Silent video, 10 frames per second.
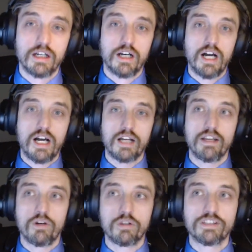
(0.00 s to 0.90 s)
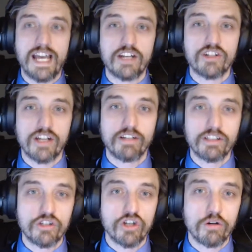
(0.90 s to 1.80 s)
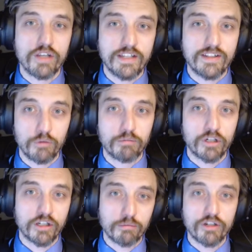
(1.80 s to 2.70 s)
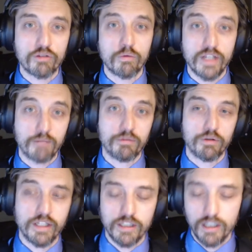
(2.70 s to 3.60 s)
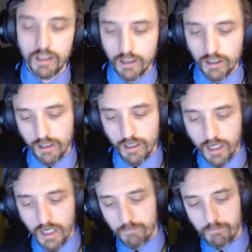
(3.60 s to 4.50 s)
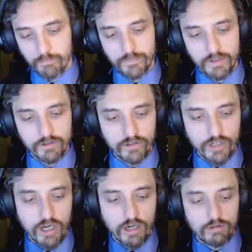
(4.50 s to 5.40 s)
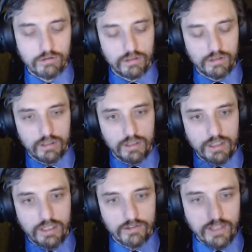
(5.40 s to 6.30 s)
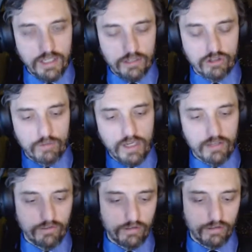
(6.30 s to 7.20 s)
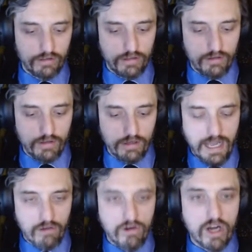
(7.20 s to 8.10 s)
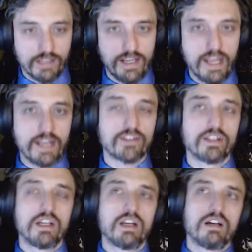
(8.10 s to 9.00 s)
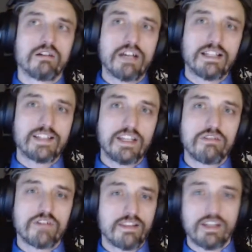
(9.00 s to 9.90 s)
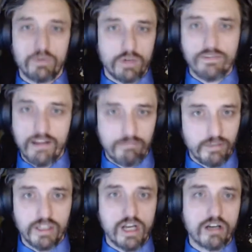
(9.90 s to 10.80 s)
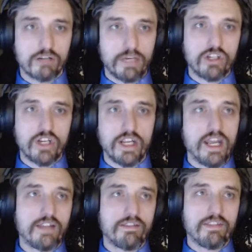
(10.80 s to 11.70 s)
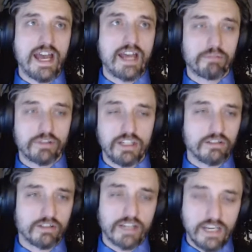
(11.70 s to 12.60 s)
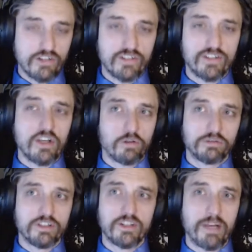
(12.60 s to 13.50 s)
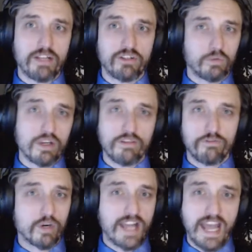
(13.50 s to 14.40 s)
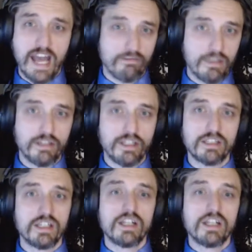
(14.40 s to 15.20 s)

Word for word: Uh, an old adage I like to joke is we'll burn a bridge when we come to it. Um, so here's the issue with how long it takes. Let's say you've got that $25 million budget and that particular agency only spends 24 and a half million.